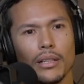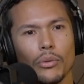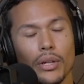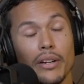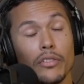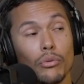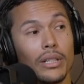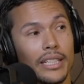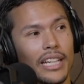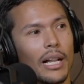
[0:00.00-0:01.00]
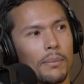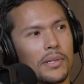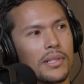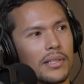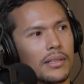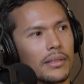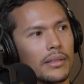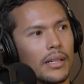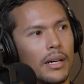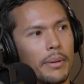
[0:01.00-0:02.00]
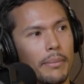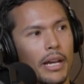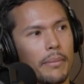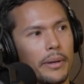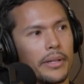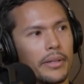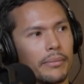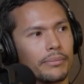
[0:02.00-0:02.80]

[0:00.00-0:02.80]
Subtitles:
or whatever really helps, in my opinion.